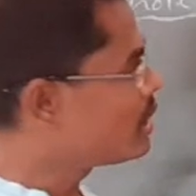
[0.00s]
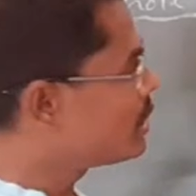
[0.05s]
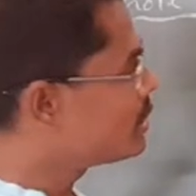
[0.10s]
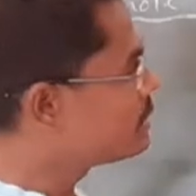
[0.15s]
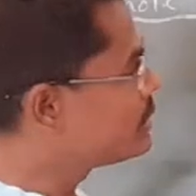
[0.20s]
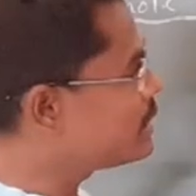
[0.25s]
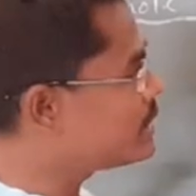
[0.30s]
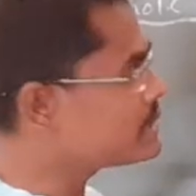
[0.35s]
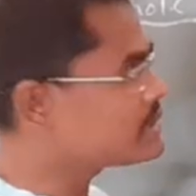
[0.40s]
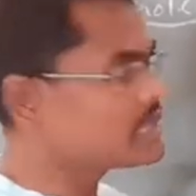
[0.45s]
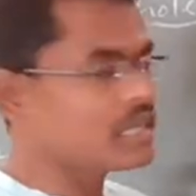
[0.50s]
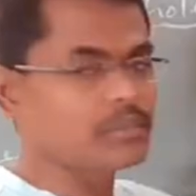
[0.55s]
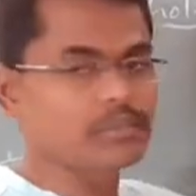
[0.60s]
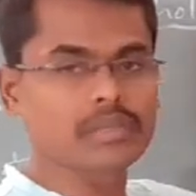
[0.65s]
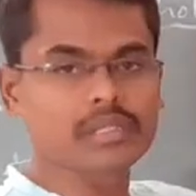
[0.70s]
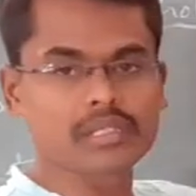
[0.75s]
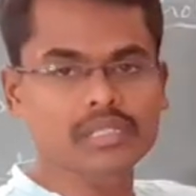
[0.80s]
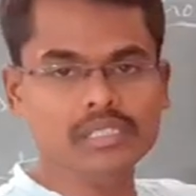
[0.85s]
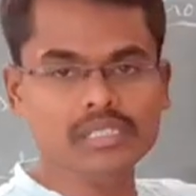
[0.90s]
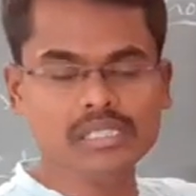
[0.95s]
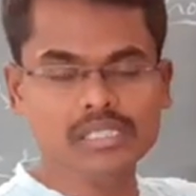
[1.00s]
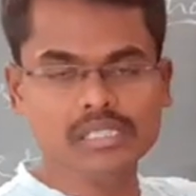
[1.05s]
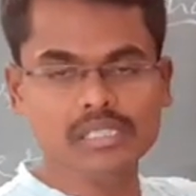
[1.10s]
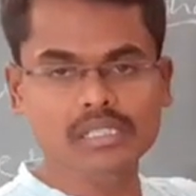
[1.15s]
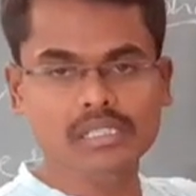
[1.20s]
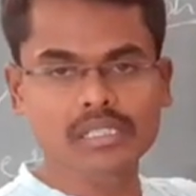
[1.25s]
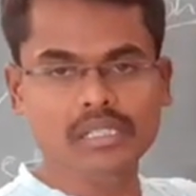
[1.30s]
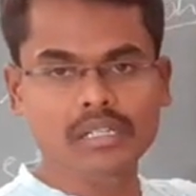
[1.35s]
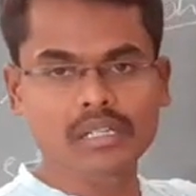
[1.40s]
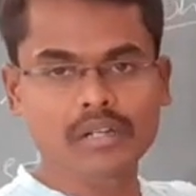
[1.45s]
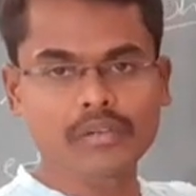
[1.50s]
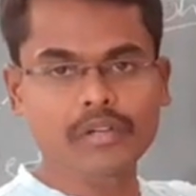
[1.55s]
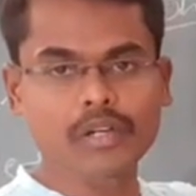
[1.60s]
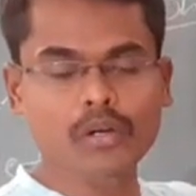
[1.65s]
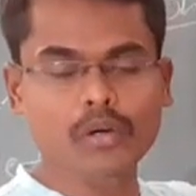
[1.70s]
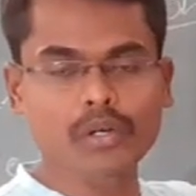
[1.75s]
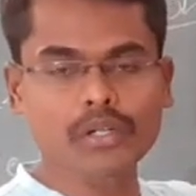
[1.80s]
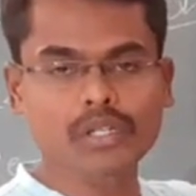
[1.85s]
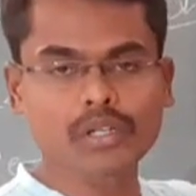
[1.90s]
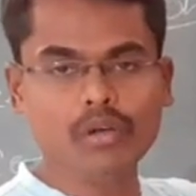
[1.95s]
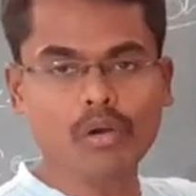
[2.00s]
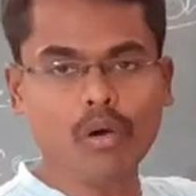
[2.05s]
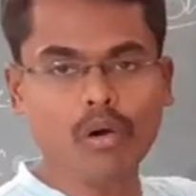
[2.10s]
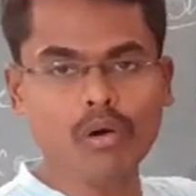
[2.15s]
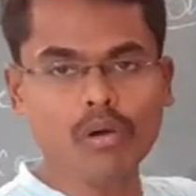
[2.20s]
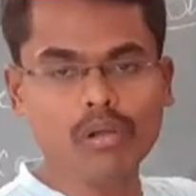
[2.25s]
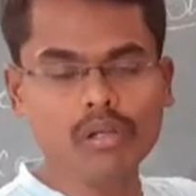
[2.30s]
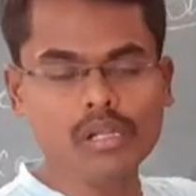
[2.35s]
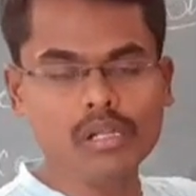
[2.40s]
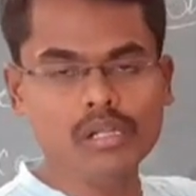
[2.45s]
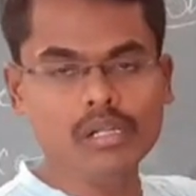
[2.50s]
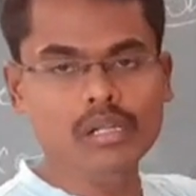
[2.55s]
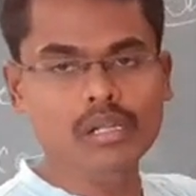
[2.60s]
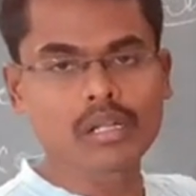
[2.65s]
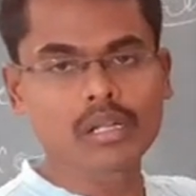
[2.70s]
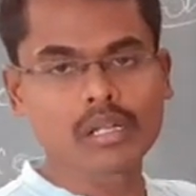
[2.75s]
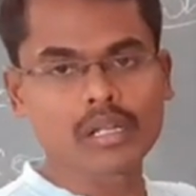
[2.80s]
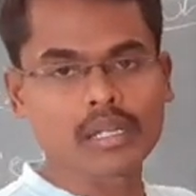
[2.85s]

These numbers we are going to call